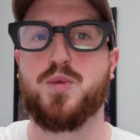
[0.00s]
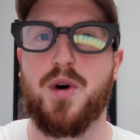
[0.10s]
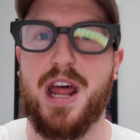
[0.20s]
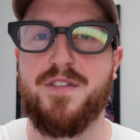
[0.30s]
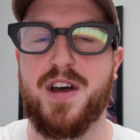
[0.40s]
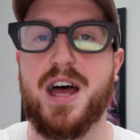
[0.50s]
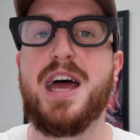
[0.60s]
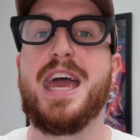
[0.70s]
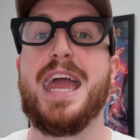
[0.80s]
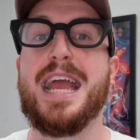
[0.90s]
whatever,
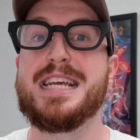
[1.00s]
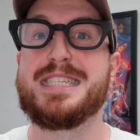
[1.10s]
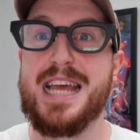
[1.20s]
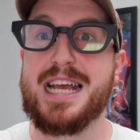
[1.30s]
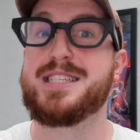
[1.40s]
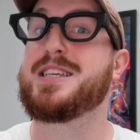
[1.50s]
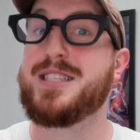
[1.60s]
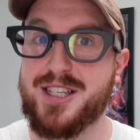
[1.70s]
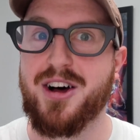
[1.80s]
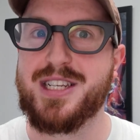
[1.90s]
it says
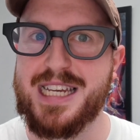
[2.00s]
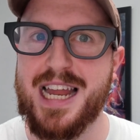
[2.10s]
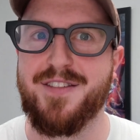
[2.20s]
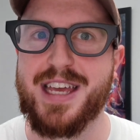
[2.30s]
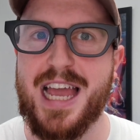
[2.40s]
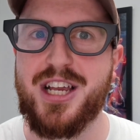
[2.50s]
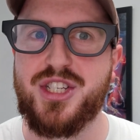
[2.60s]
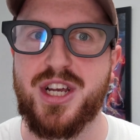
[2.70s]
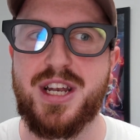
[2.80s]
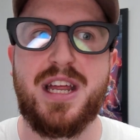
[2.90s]
starting
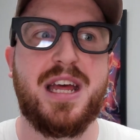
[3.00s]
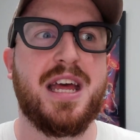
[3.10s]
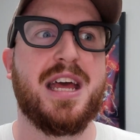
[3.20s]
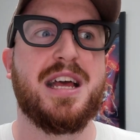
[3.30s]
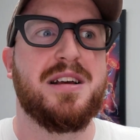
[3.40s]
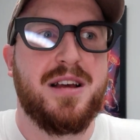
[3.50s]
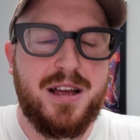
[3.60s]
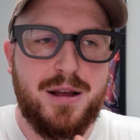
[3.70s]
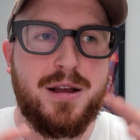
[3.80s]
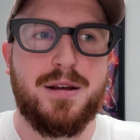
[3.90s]
navigation,
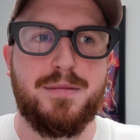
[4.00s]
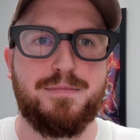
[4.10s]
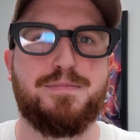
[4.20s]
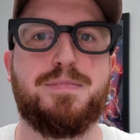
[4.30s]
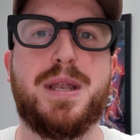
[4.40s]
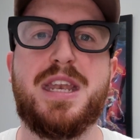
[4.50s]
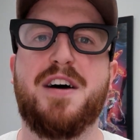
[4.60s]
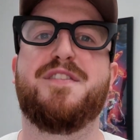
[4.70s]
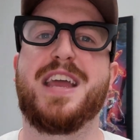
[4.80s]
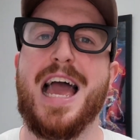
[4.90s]
but
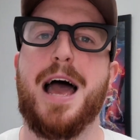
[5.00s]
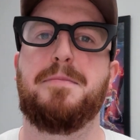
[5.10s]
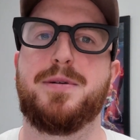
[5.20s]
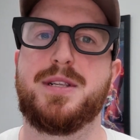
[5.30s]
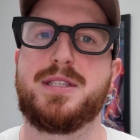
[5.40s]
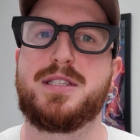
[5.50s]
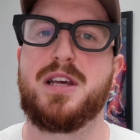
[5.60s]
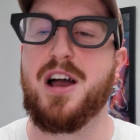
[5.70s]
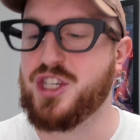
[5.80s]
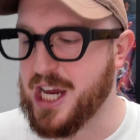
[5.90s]
nothing
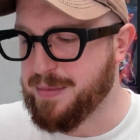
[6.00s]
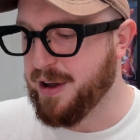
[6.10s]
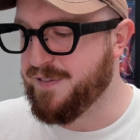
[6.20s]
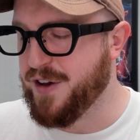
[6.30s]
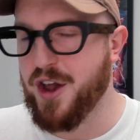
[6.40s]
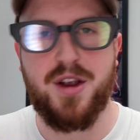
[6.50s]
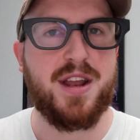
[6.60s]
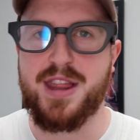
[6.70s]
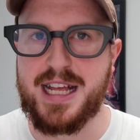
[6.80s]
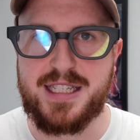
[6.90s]
happens. I check my
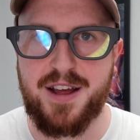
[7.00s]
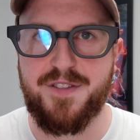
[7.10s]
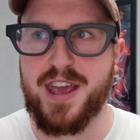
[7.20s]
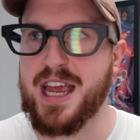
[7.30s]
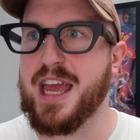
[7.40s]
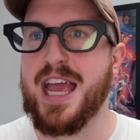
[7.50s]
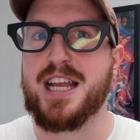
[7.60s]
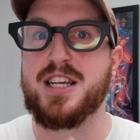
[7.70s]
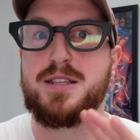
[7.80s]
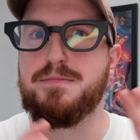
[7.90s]
phone, there's nothing.
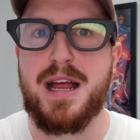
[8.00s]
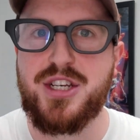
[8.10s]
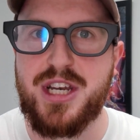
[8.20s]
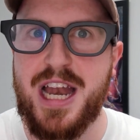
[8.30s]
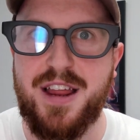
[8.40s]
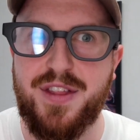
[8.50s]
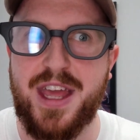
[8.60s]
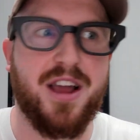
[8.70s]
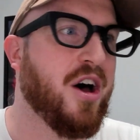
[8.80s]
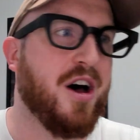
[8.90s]
It doesn't mention
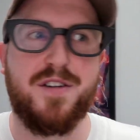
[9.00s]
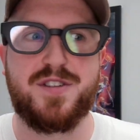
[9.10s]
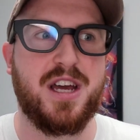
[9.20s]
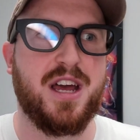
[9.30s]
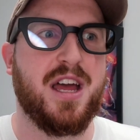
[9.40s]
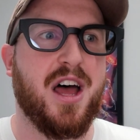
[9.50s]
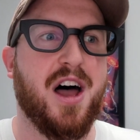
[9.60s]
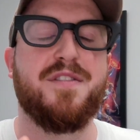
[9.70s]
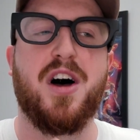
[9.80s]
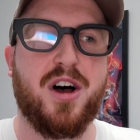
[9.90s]
anything after
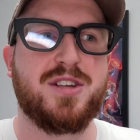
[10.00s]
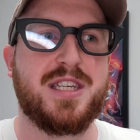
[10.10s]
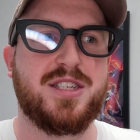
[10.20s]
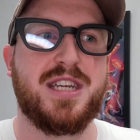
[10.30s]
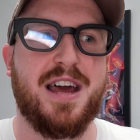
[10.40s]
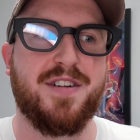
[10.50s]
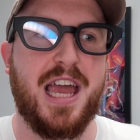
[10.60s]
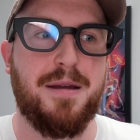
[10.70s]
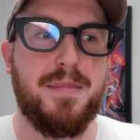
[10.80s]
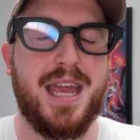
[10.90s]
I've asked it to
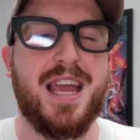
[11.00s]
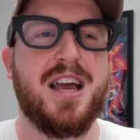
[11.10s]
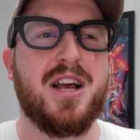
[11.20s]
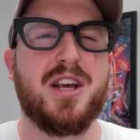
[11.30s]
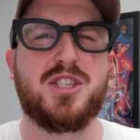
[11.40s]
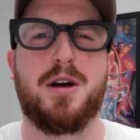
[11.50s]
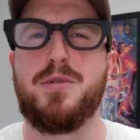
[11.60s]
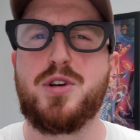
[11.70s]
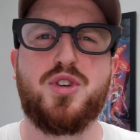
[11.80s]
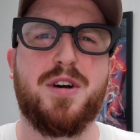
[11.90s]
navigate me. So I'm
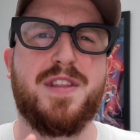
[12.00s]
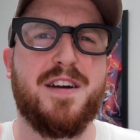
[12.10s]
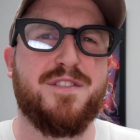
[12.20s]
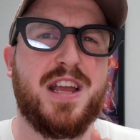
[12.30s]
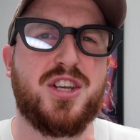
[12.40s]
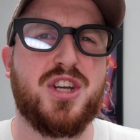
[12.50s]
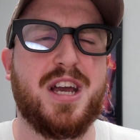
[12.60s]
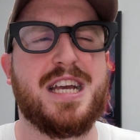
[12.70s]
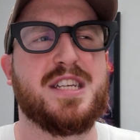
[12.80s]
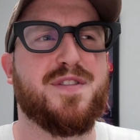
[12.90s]
not sure if that feature
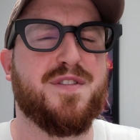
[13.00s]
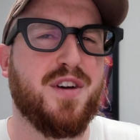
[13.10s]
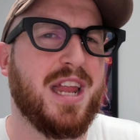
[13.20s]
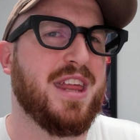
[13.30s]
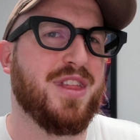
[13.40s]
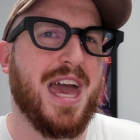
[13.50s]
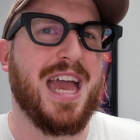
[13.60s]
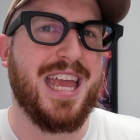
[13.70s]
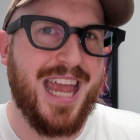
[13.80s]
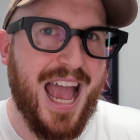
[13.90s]
is fully there
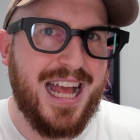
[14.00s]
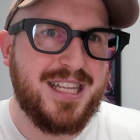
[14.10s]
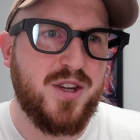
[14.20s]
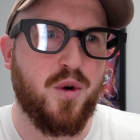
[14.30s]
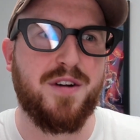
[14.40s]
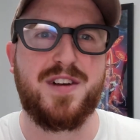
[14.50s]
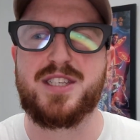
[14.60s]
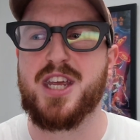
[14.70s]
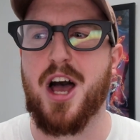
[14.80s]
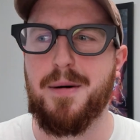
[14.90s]
yet, or if
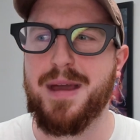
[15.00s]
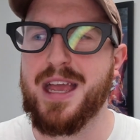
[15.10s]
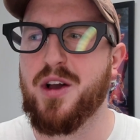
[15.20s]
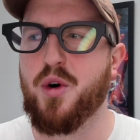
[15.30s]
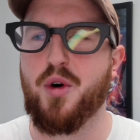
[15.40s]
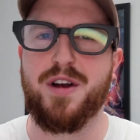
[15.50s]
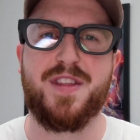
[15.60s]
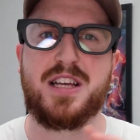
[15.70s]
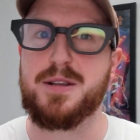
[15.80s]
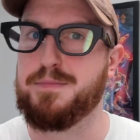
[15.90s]
it's coming, or if
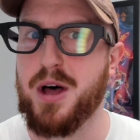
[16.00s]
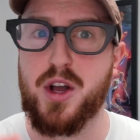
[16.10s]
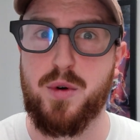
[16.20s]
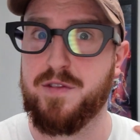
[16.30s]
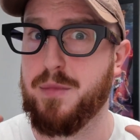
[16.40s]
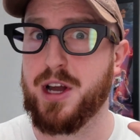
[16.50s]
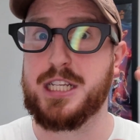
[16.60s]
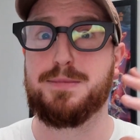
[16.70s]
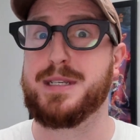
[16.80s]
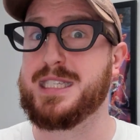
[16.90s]
there's a bug with
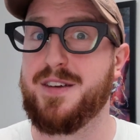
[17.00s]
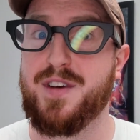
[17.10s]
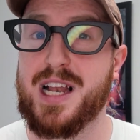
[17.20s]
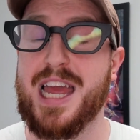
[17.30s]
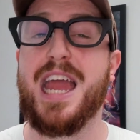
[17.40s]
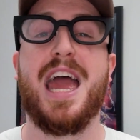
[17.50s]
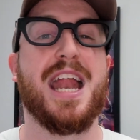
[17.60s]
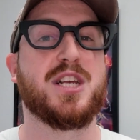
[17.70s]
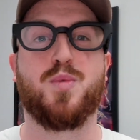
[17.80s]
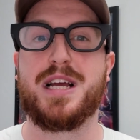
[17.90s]
mine specifically, and
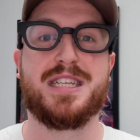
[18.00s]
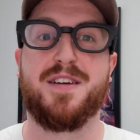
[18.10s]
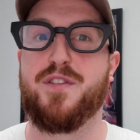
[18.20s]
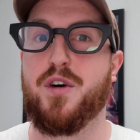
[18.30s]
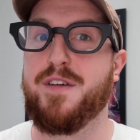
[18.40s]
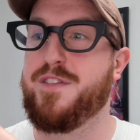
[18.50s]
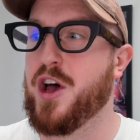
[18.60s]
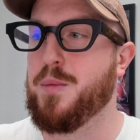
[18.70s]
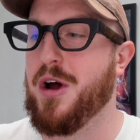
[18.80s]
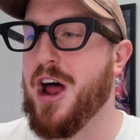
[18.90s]
it's waiting for a
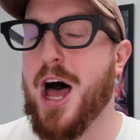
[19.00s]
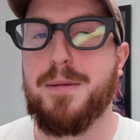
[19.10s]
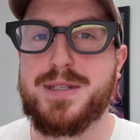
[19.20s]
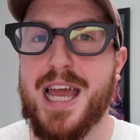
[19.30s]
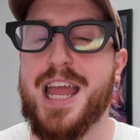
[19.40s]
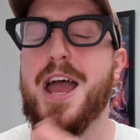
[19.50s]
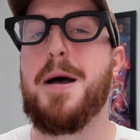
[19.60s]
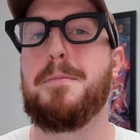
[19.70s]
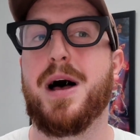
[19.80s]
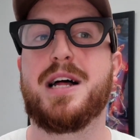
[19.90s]
firmware update.
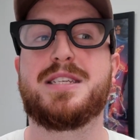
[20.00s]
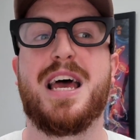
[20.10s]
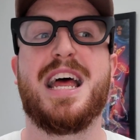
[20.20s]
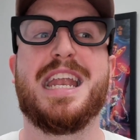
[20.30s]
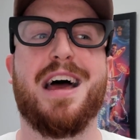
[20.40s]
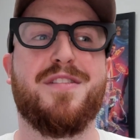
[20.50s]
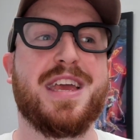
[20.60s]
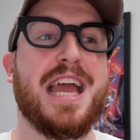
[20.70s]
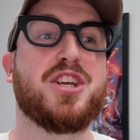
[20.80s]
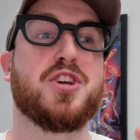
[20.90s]
But
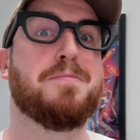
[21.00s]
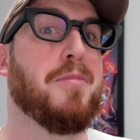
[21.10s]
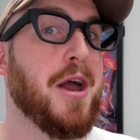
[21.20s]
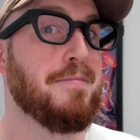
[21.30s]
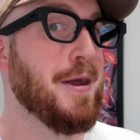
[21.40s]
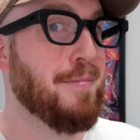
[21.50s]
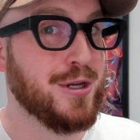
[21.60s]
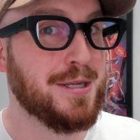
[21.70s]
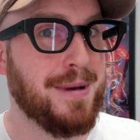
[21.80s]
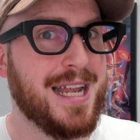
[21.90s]
navigation might be a
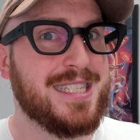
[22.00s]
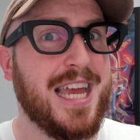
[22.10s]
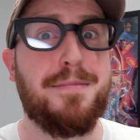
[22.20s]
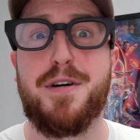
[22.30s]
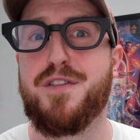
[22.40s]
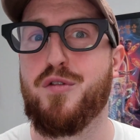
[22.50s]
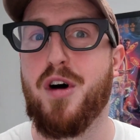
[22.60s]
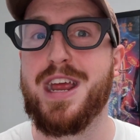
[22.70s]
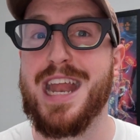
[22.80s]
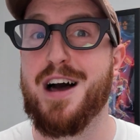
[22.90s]
possibility, but for
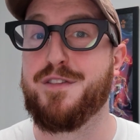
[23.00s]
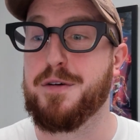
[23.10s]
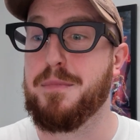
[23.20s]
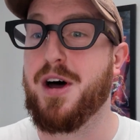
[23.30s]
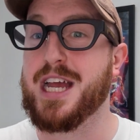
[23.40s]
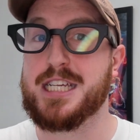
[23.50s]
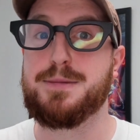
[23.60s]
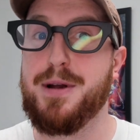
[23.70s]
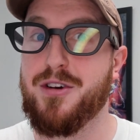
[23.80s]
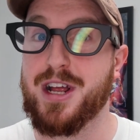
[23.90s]
right now, for my
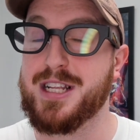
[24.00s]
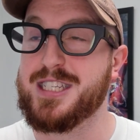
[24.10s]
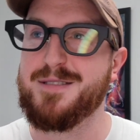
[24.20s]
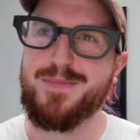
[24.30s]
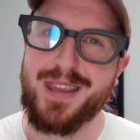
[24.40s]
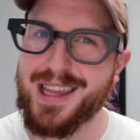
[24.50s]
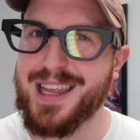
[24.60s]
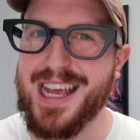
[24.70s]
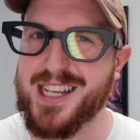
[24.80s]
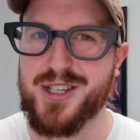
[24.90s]
experience,
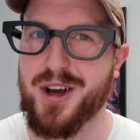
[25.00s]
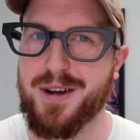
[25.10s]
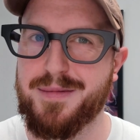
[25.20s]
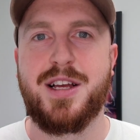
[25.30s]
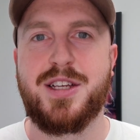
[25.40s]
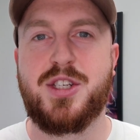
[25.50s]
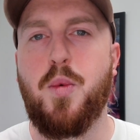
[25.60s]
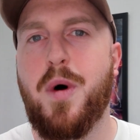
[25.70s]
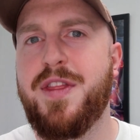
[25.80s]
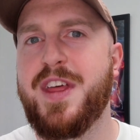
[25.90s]
it's not. So
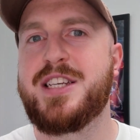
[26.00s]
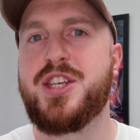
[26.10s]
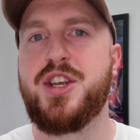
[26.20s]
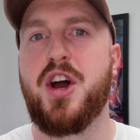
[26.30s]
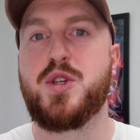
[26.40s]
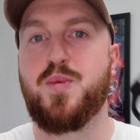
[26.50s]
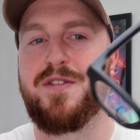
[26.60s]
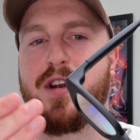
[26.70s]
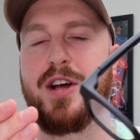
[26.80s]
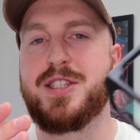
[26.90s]
one thing to note
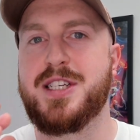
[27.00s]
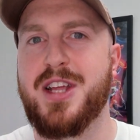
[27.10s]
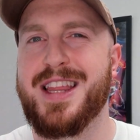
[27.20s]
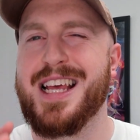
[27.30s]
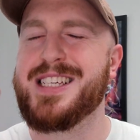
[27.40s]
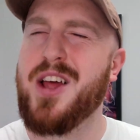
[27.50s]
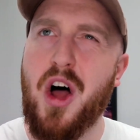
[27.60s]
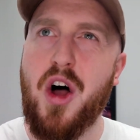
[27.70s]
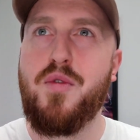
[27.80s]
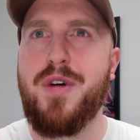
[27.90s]
with glasses like this that
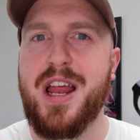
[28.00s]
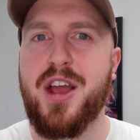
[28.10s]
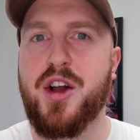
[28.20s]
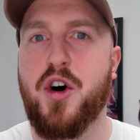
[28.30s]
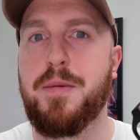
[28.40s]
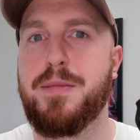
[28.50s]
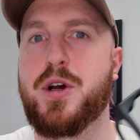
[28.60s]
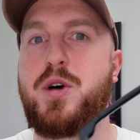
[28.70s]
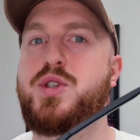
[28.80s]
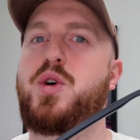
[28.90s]
aren't really a con
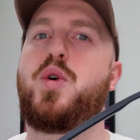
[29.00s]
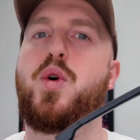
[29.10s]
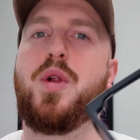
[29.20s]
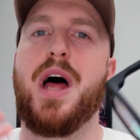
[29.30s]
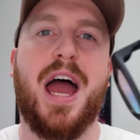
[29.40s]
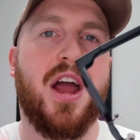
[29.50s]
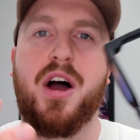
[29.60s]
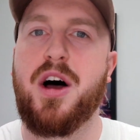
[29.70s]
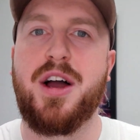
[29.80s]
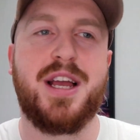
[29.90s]
because all
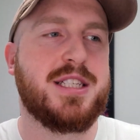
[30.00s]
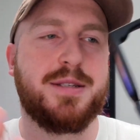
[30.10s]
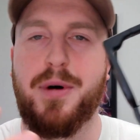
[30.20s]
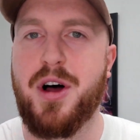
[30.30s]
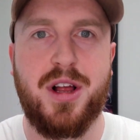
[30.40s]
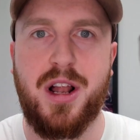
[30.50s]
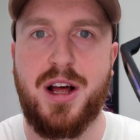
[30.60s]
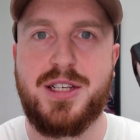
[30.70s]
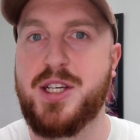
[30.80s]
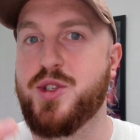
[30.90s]
AI smart
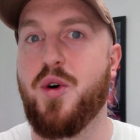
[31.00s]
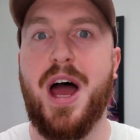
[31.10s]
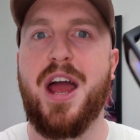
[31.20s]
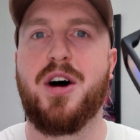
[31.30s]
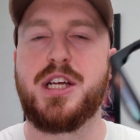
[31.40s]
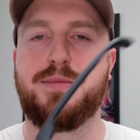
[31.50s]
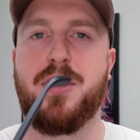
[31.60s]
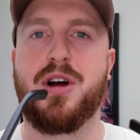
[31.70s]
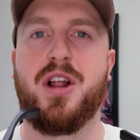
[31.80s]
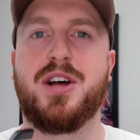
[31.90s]
glasses or AR
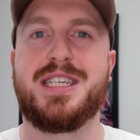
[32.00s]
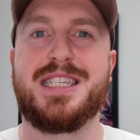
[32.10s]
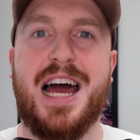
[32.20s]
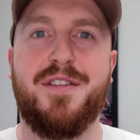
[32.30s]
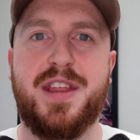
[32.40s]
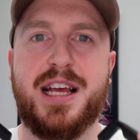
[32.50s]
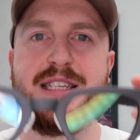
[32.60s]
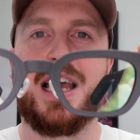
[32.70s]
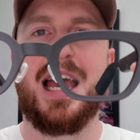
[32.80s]
smart glasses have this